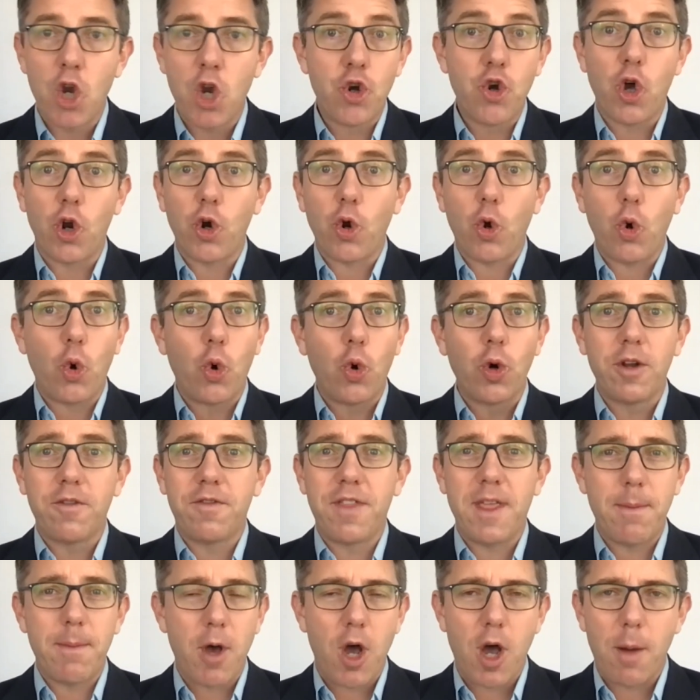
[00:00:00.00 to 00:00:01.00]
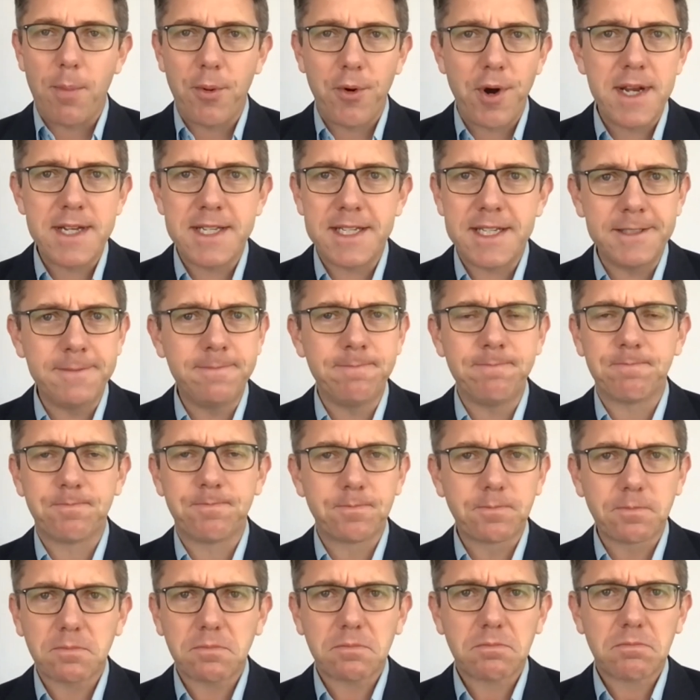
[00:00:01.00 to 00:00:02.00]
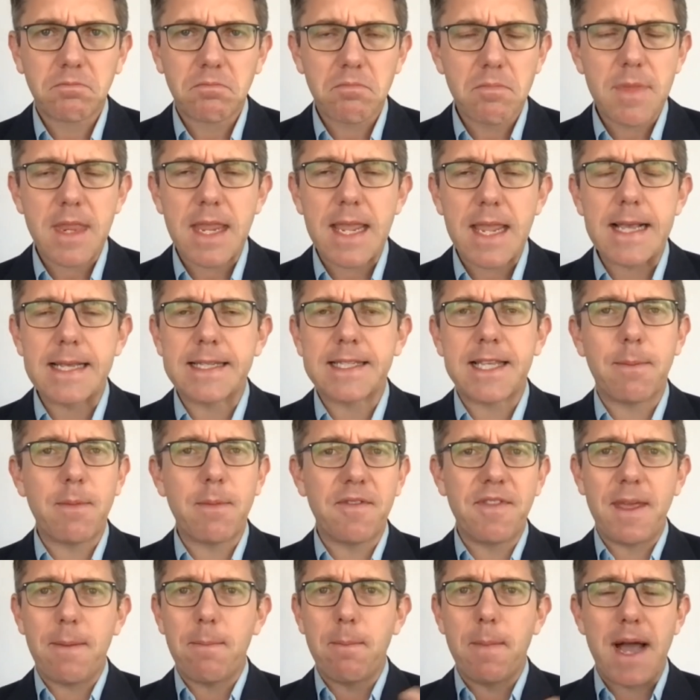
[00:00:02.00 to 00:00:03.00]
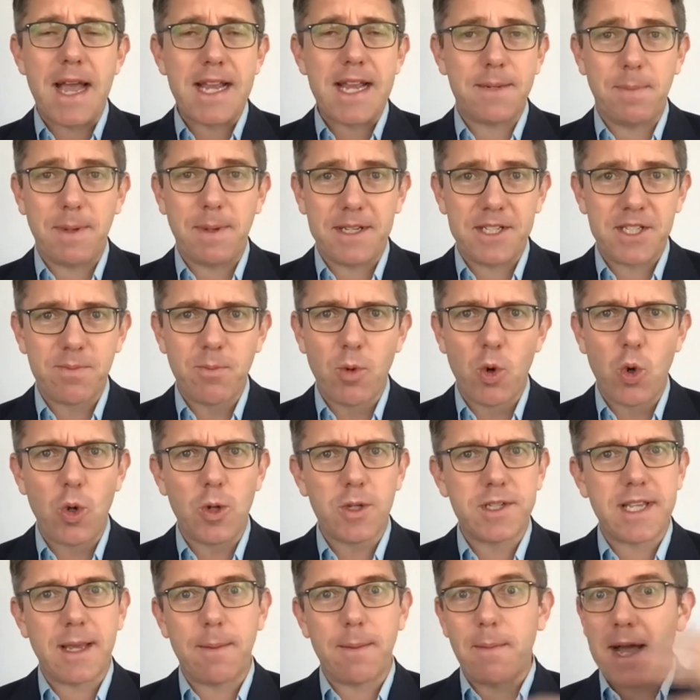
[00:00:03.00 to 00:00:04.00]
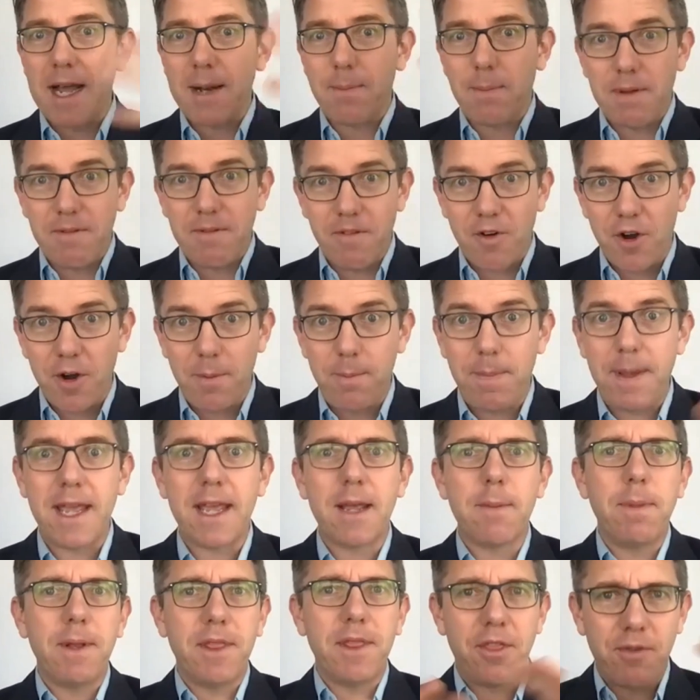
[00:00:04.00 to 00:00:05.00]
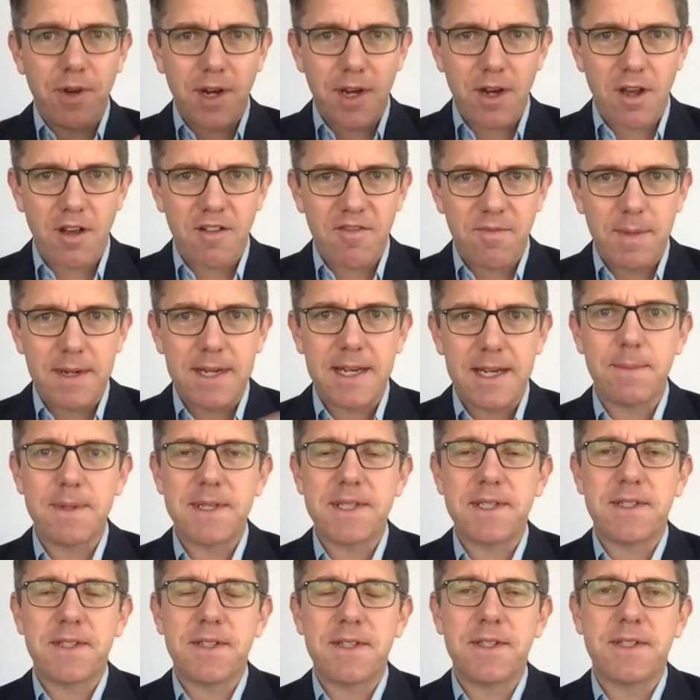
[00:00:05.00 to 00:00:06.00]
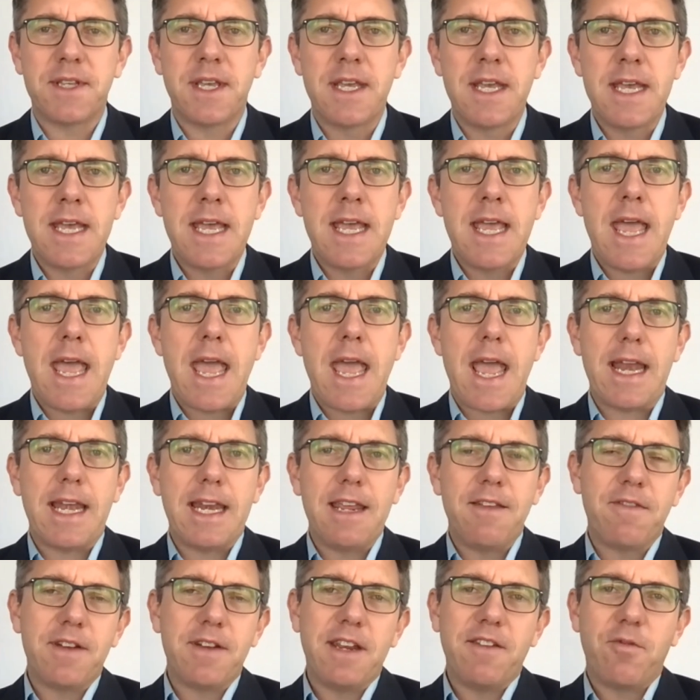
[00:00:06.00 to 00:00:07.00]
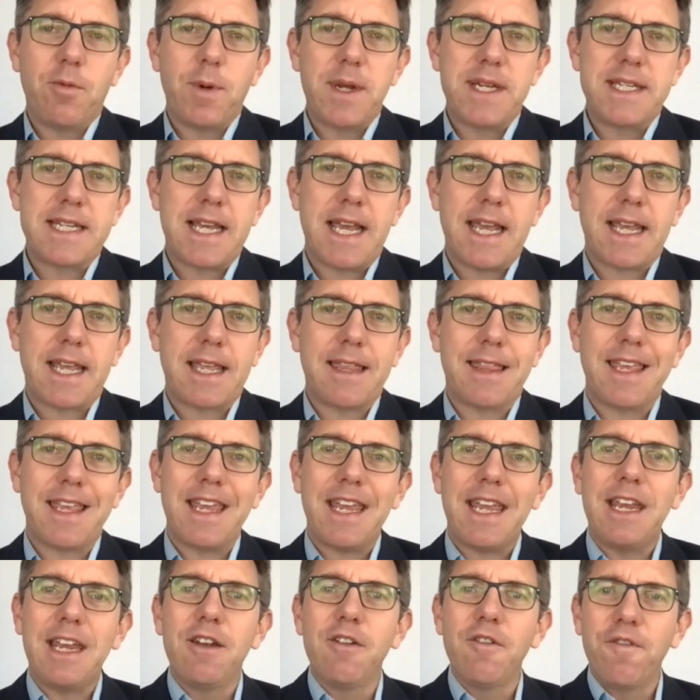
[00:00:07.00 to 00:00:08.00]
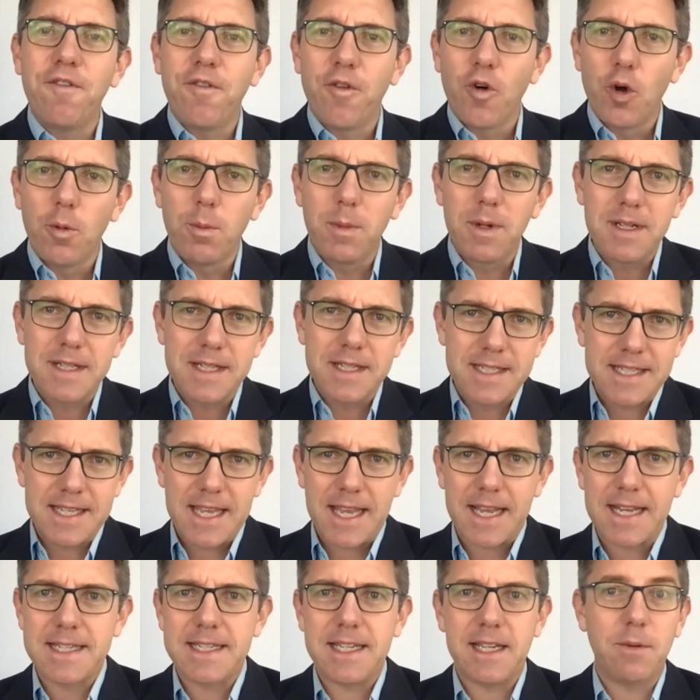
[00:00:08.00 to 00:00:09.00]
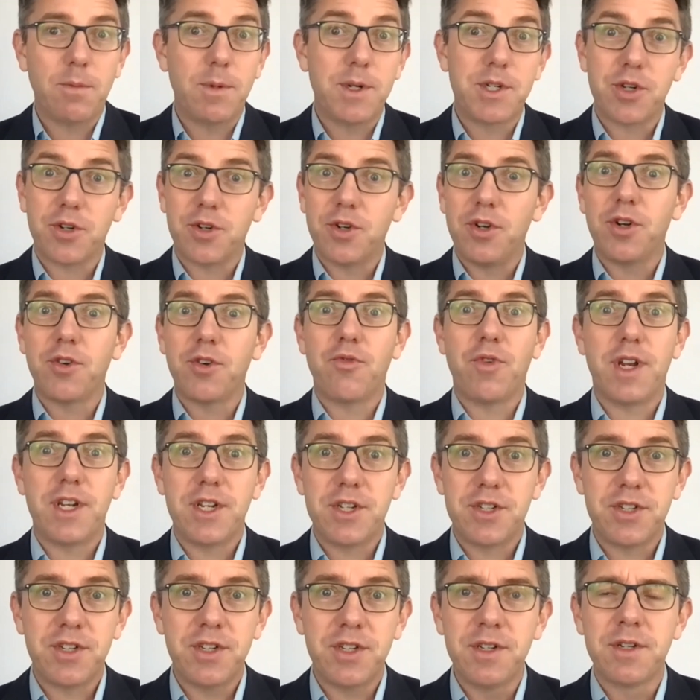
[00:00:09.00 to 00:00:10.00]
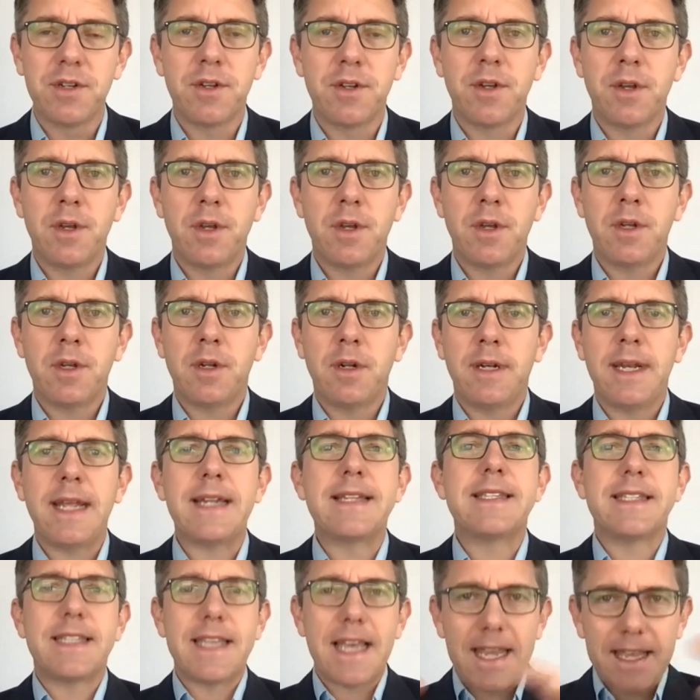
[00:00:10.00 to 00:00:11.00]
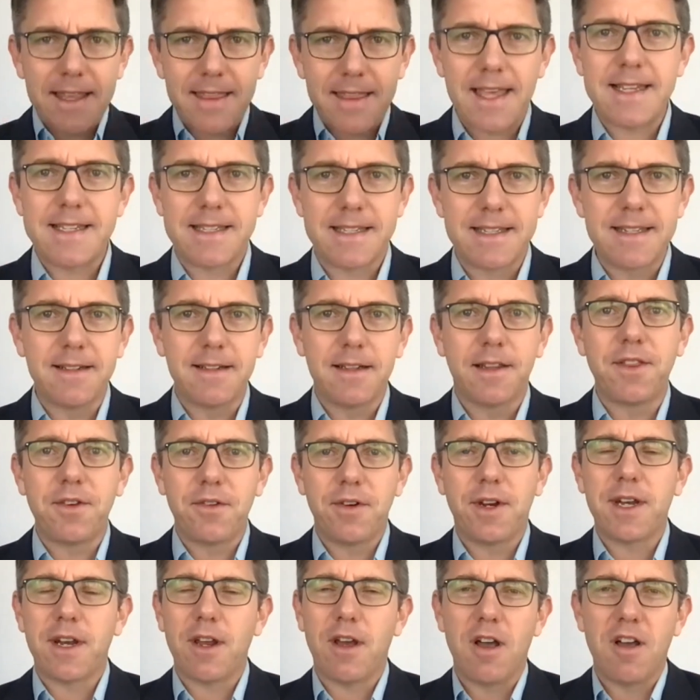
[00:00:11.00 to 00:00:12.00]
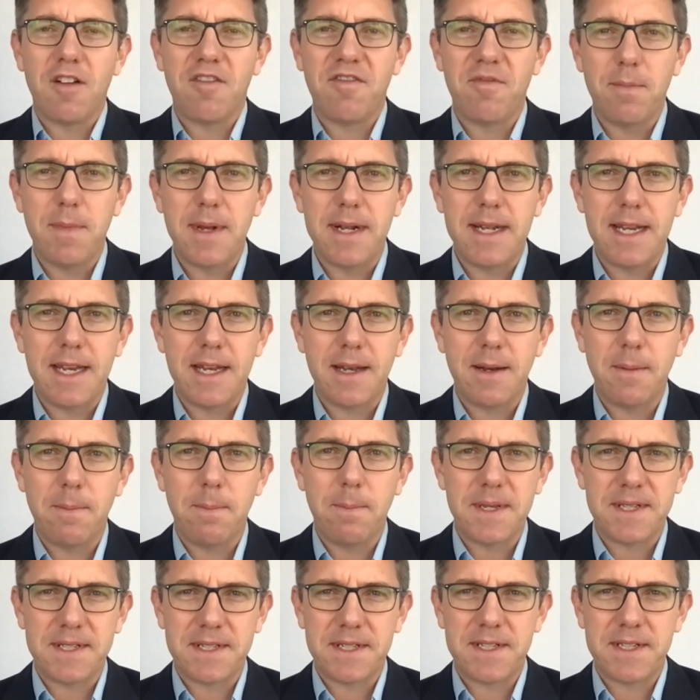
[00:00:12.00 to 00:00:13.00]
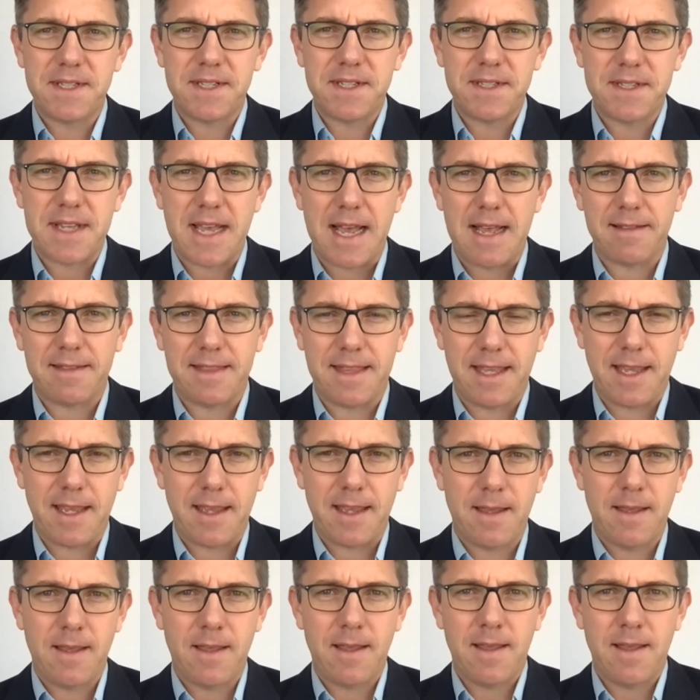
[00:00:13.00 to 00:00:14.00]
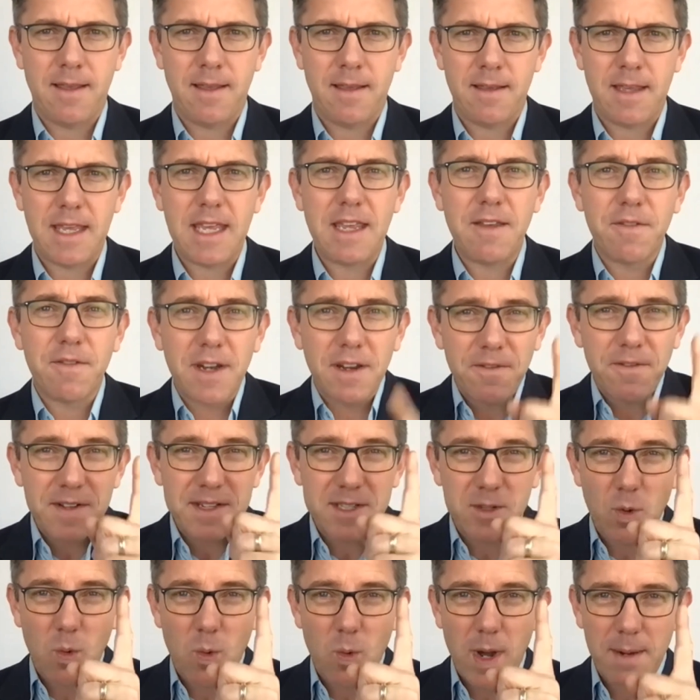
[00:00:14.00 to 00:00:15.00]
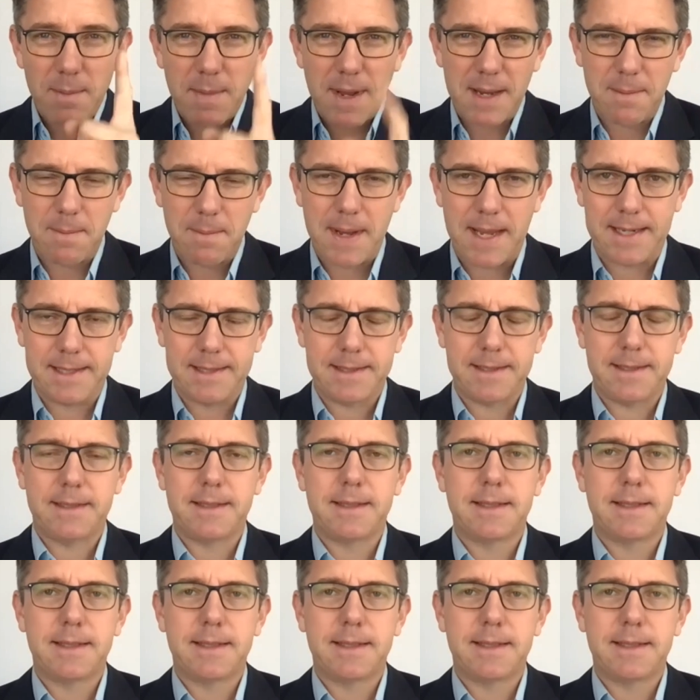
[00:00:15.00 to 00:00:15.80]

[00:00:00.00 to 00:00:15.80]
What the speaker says: Not all of them are operating. Some of them might be small, some might be very big, but 3.5 million businesses. And even if we take the informal sector, which are not registered, let's say there's still 3.5 million businesses out there, even if it's a one-man band.